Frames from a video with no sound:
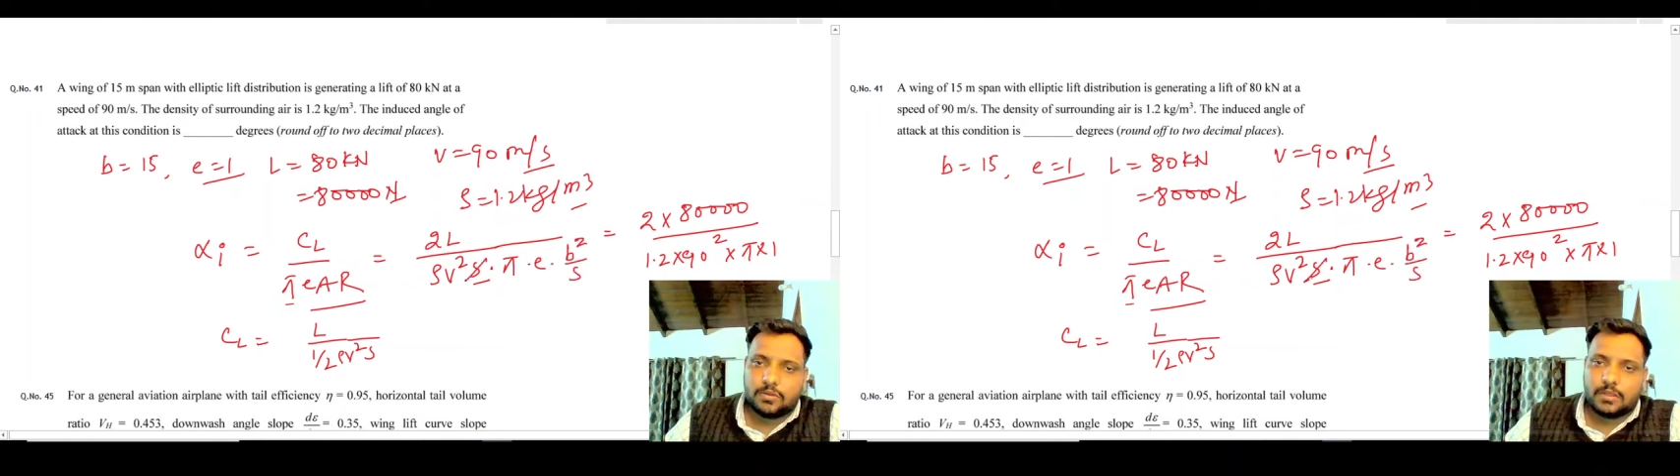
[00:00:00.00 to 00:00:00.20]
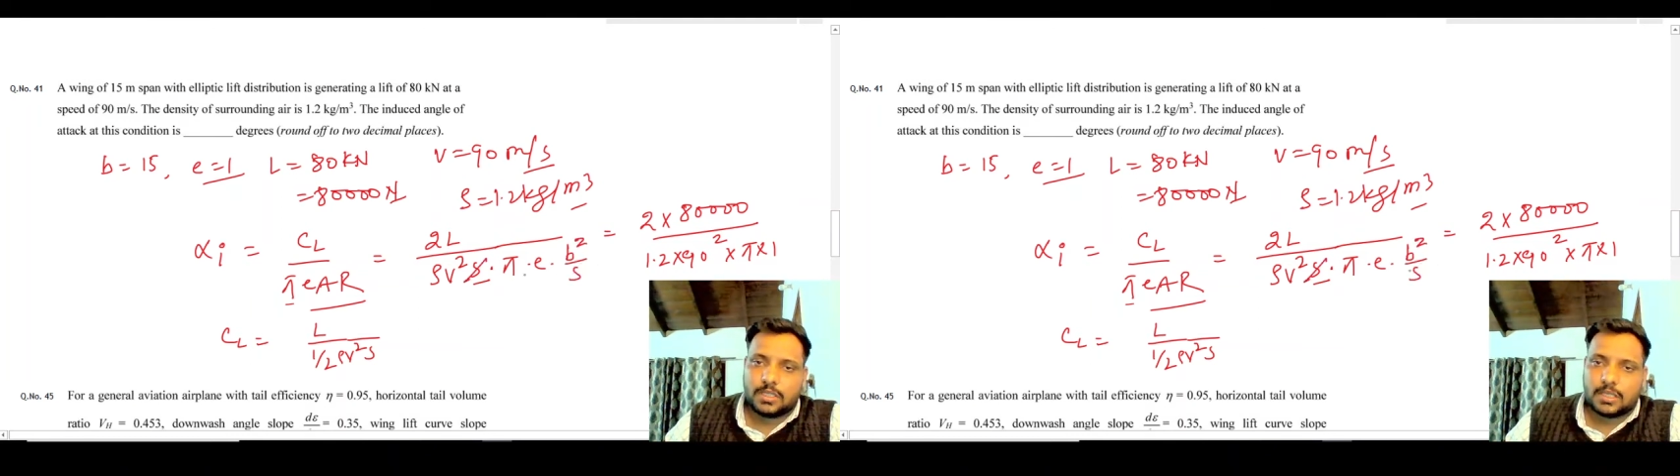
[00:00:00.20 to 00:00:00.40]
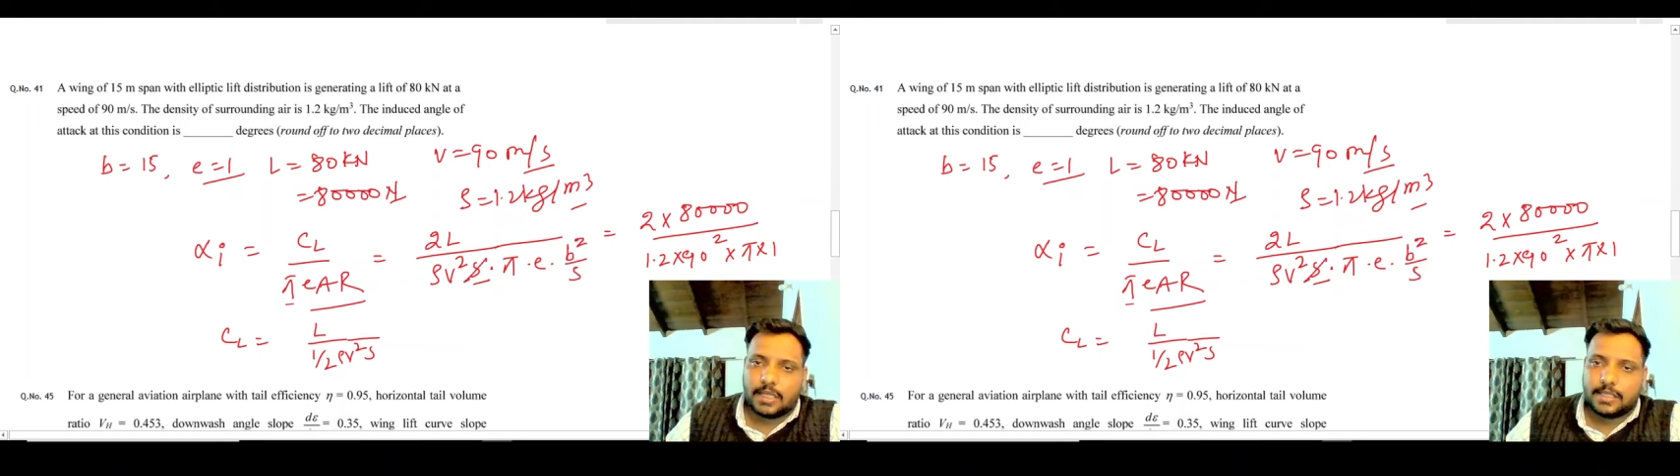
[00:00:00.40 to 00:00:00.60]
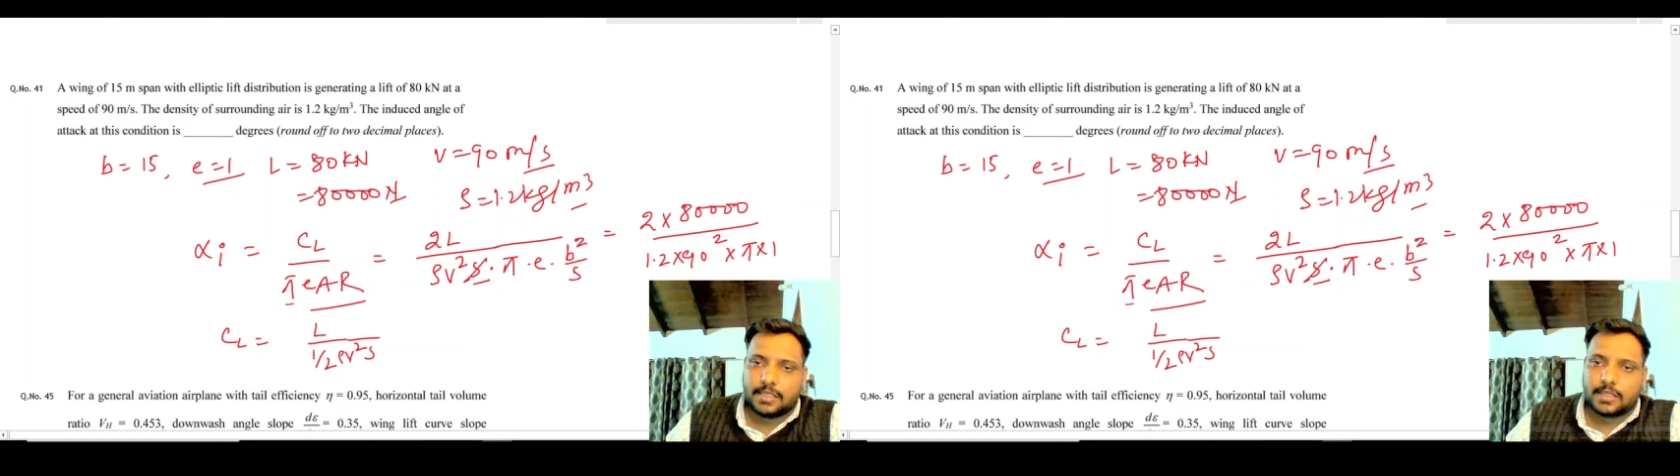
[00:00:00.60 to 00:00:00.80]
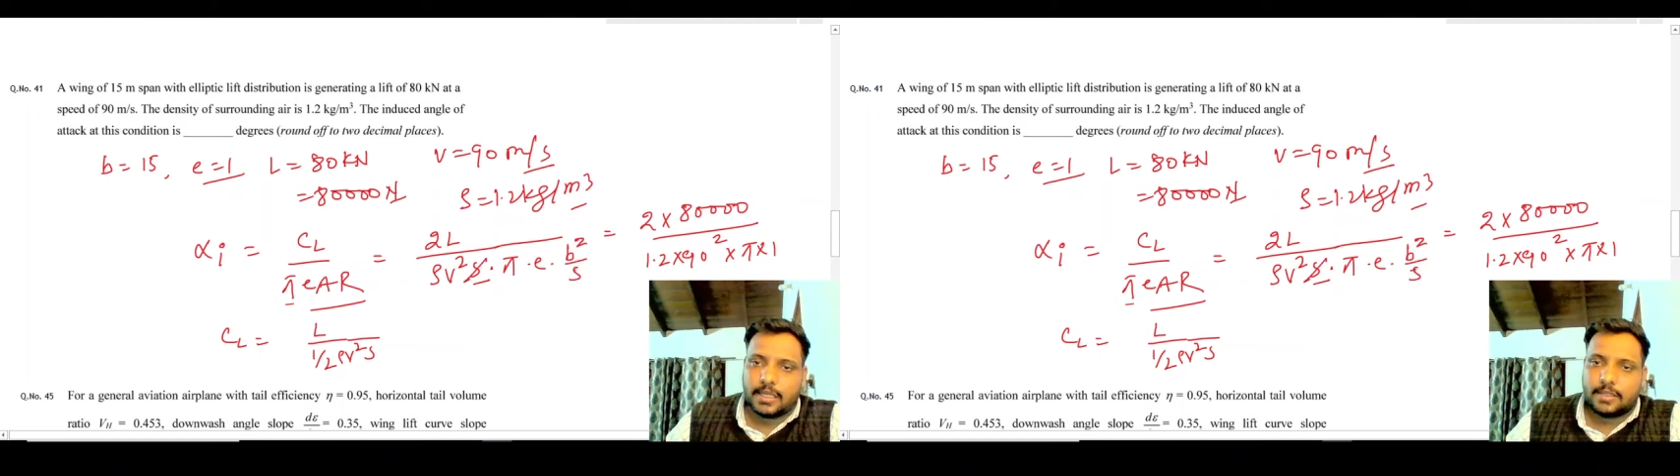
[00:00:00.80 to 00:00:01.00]
this S
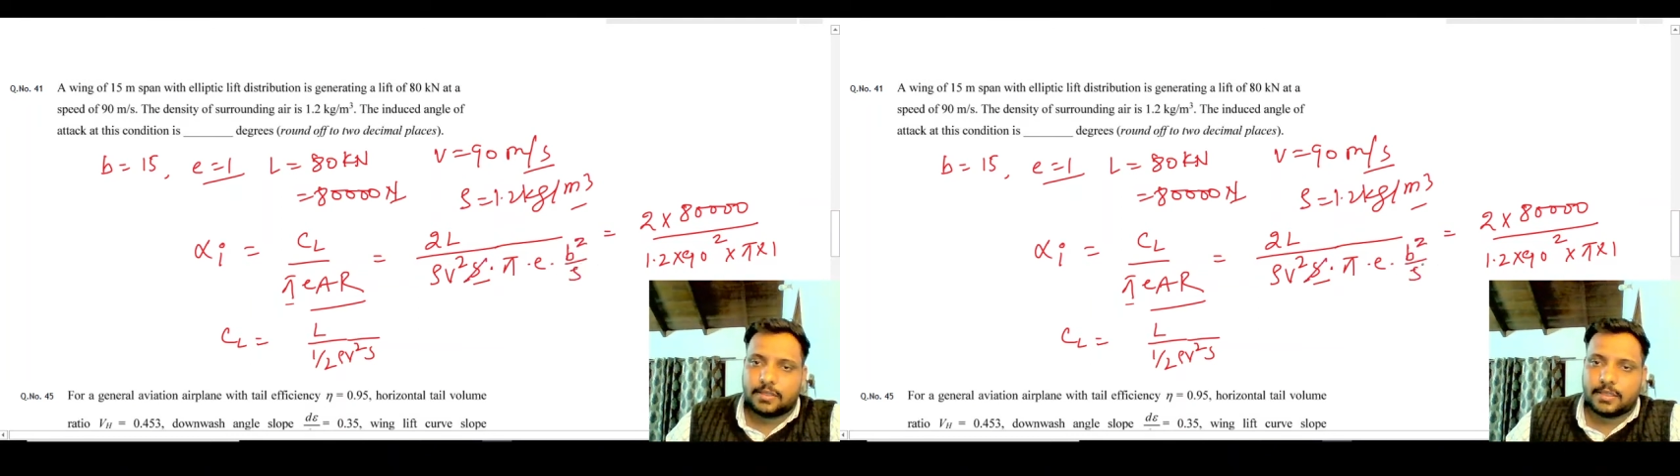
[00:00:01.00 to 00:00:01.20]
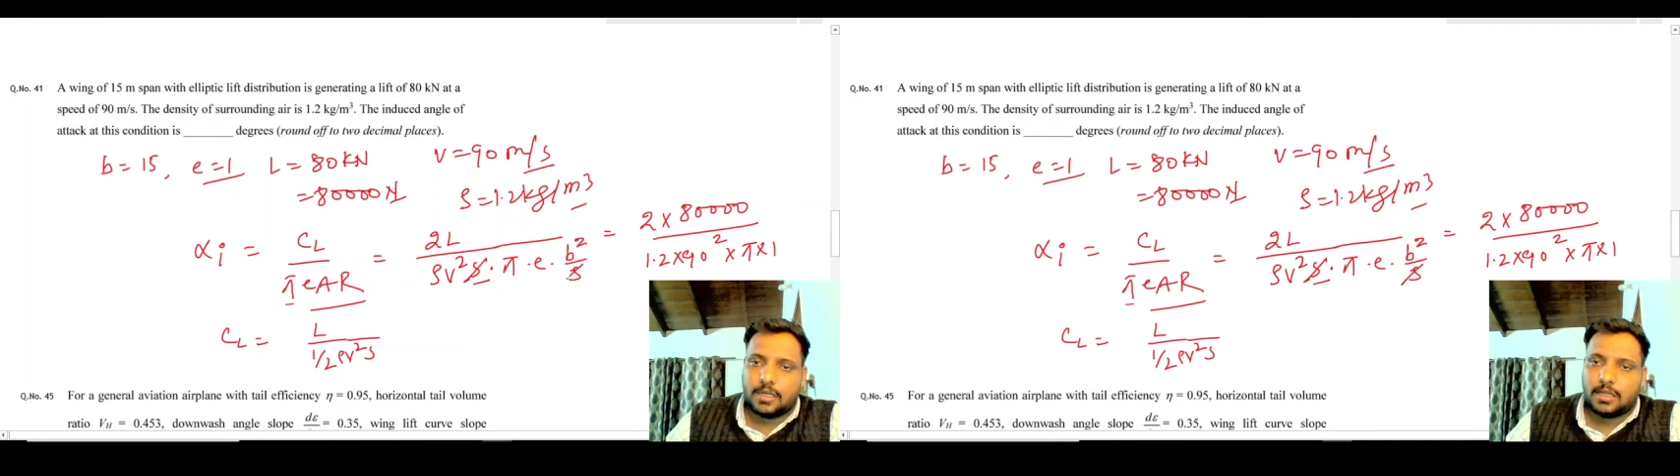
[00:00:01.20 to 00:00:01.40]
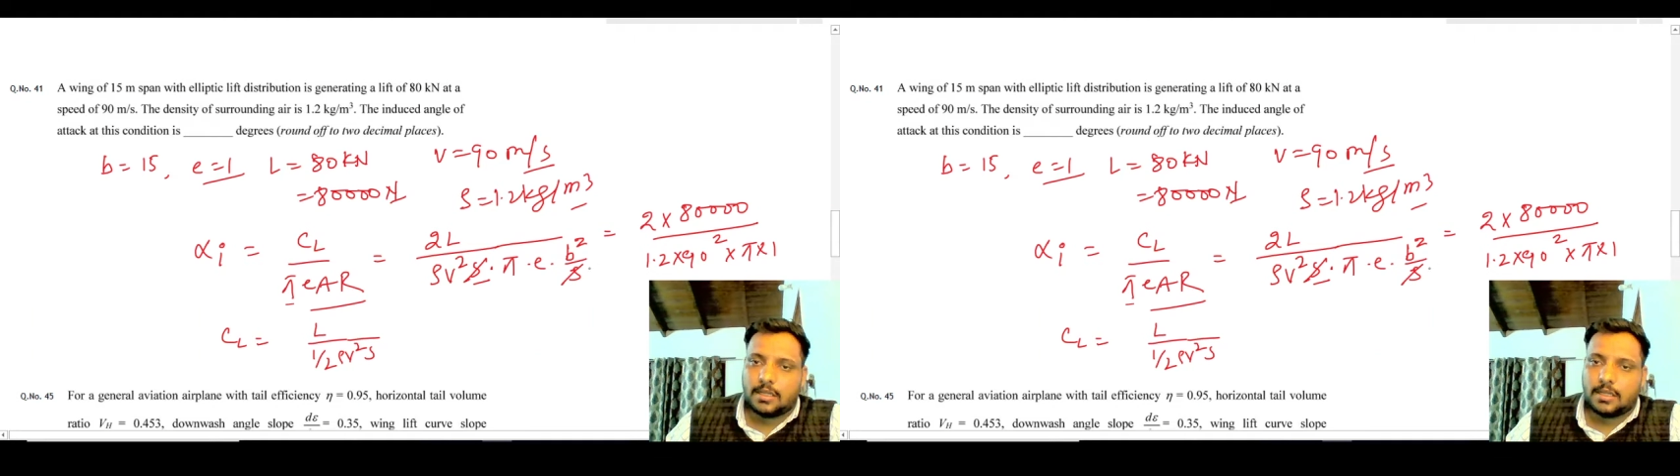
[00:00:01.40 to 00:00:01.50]
is cancelled,